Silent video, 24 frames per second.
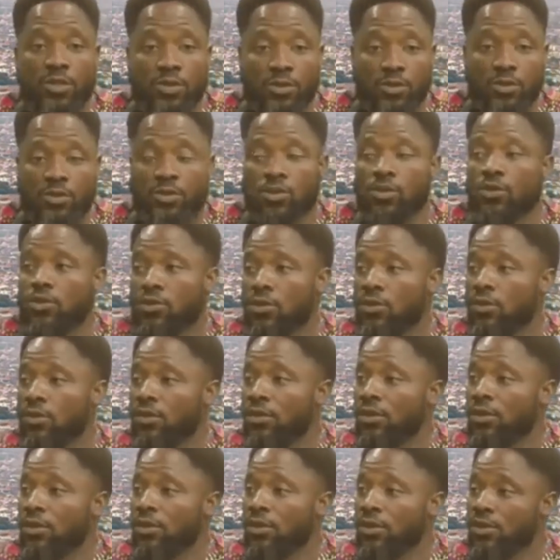
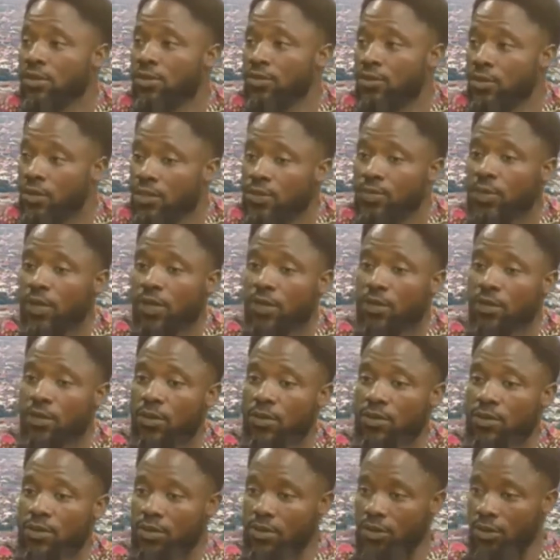institution just
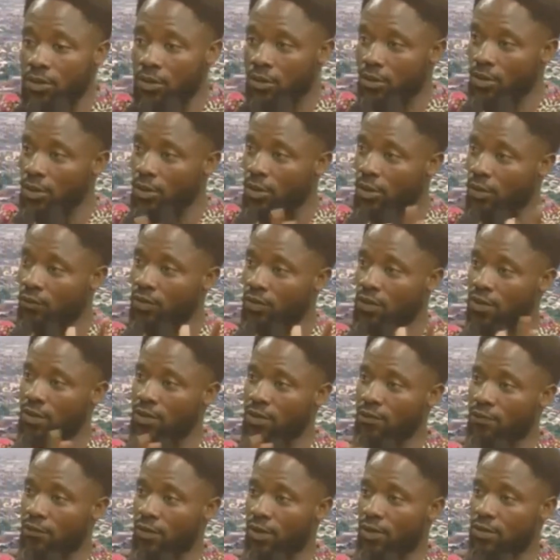because of the
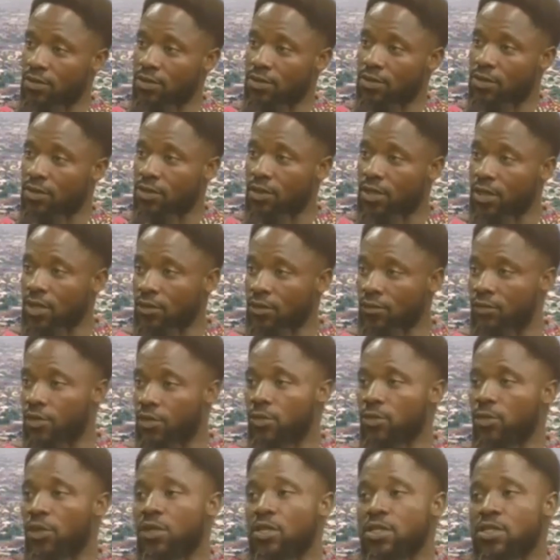difference in
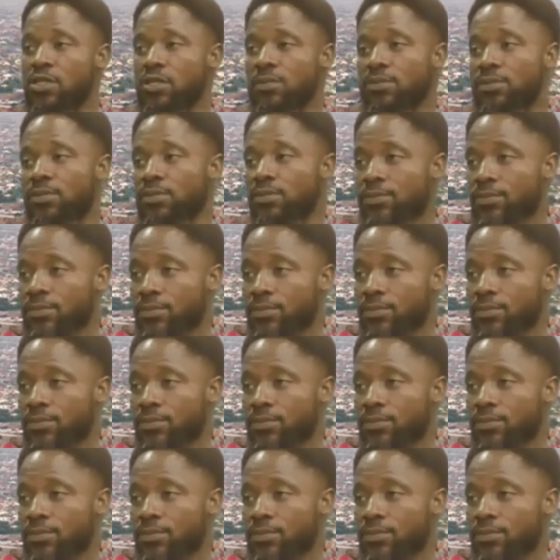remuneration.